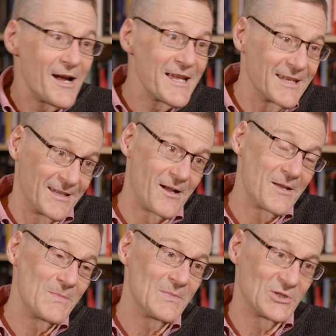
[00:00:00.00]
Hi,
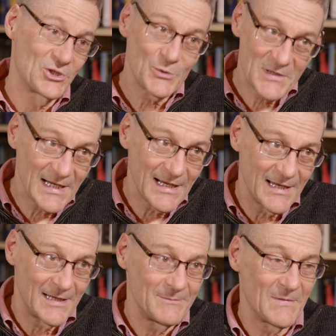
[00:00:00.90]
I'm Sean
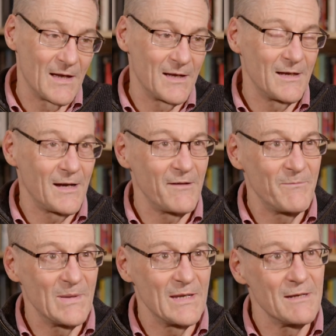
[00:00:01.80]
Sinclair.
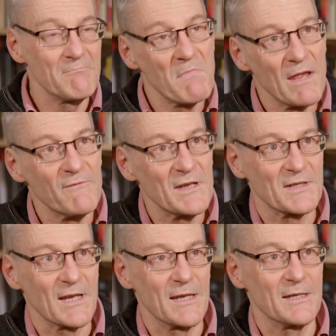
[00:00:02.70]
I've been
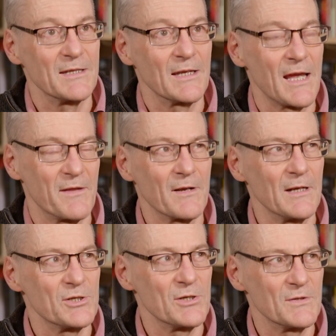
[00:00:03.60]
investigating ethical
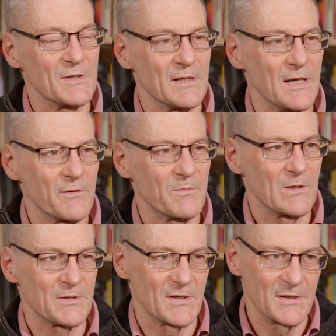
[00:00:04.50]
issues in health
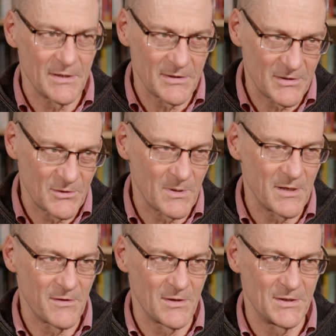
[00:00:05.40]
policy since
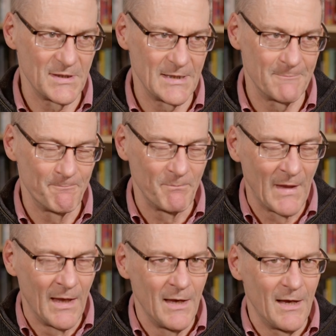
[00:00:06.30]
2013.
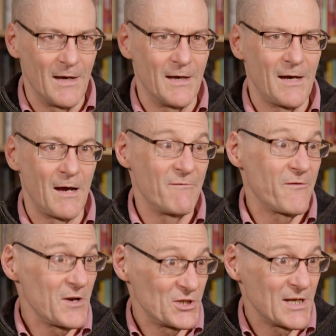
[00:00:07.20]
I'm
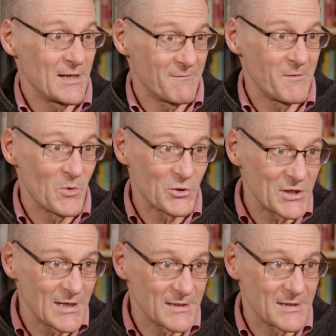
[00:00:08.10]
fresh out of a
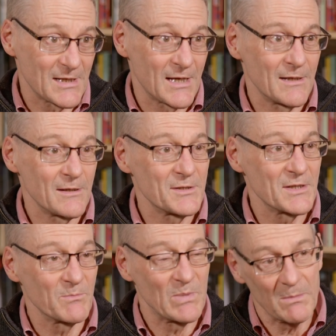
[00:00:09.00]
project
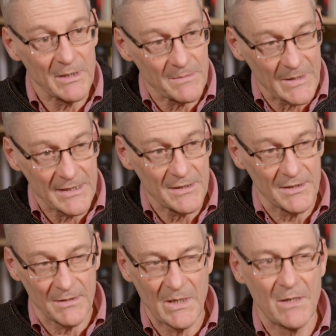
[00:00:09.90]
analysing public
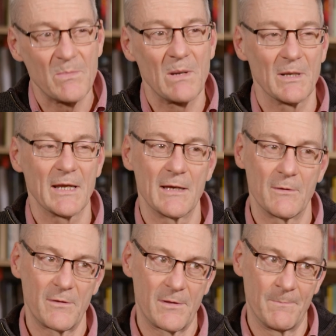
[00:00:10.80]
debates about public
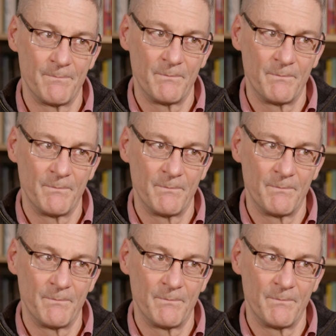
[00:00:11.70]
health,